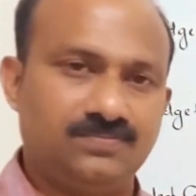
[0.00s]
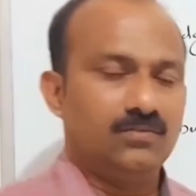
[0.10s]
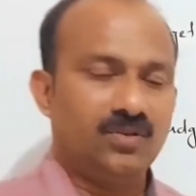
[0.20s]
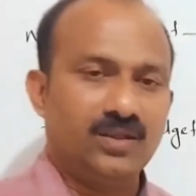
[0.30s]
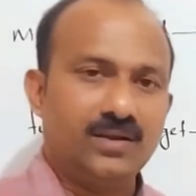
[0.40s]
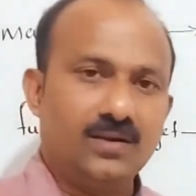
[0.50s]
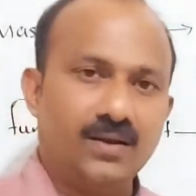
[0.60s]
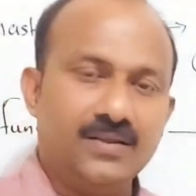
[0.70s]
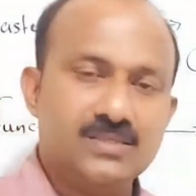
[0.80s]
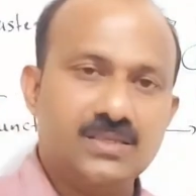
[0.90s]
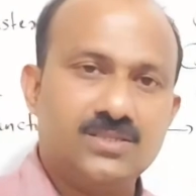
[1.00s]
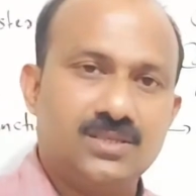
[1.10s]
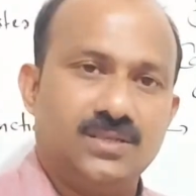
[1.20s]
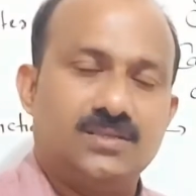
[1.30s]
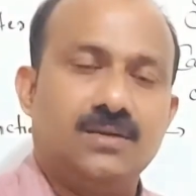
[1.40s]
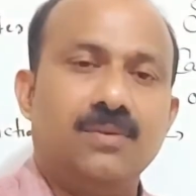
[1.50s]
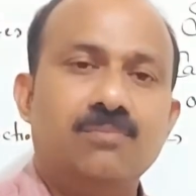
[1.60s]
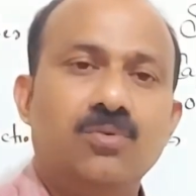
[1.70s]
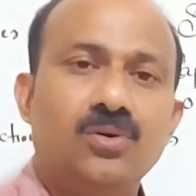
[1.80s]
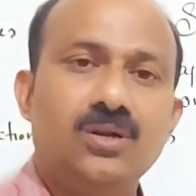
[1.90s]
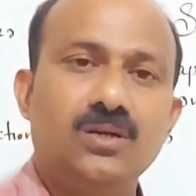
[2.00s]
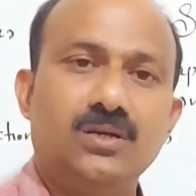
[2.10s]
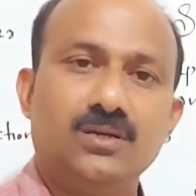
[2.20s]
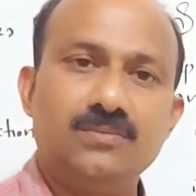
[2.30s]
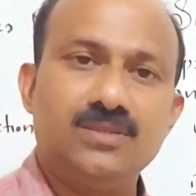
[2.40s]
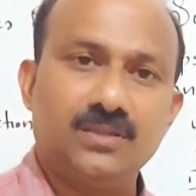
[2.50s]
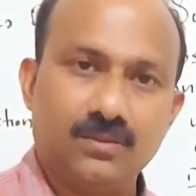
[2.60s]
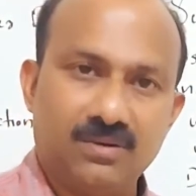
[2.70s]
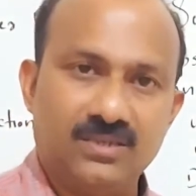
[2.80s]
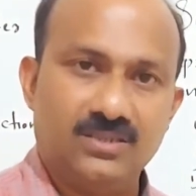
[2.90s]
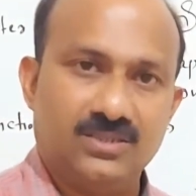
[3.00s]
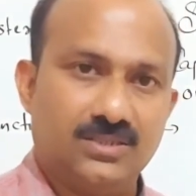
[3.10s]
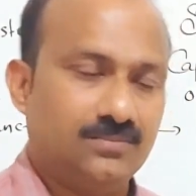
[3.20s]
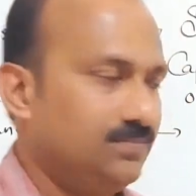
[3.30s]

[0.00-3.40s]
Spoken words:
We can discuss some important terms in the budget.